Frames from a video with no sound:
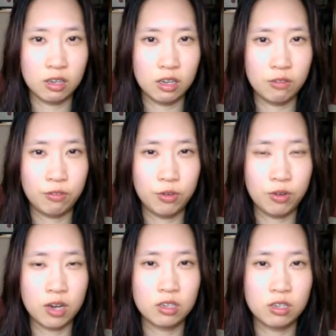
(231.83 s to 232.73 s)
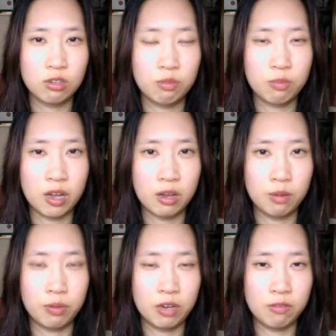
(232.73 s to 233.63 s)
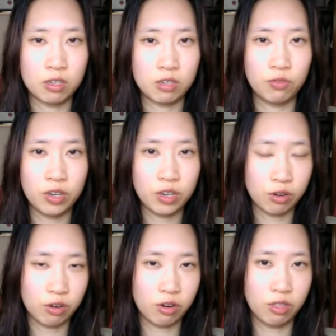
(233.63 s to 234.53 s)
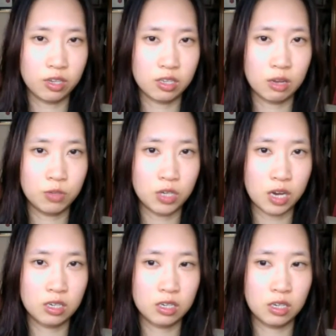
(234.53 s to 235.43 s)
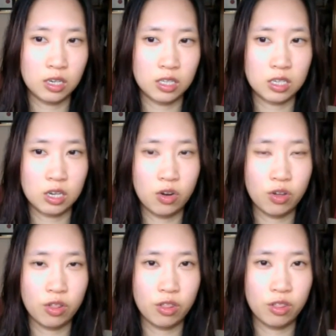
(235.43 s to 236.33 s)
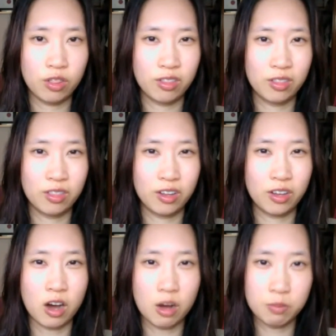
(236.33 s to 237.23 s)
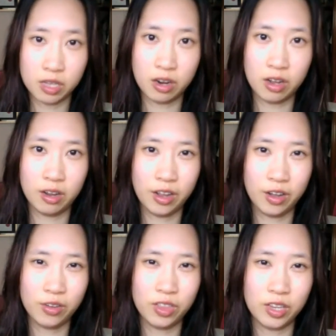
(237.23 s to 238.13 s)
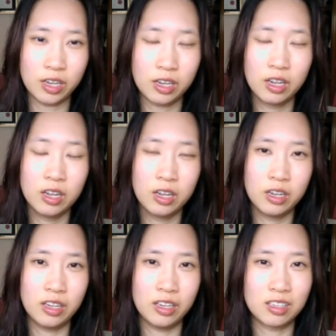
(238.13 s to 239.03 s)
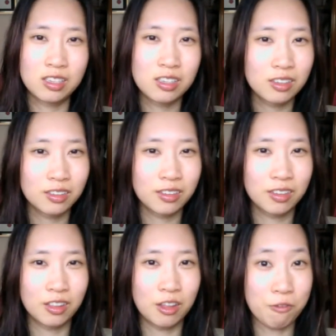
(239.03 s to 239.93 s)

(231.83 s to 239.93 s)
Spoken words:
If you understood my previous video on the subject, it's not the carbs that are unhealthy, it's the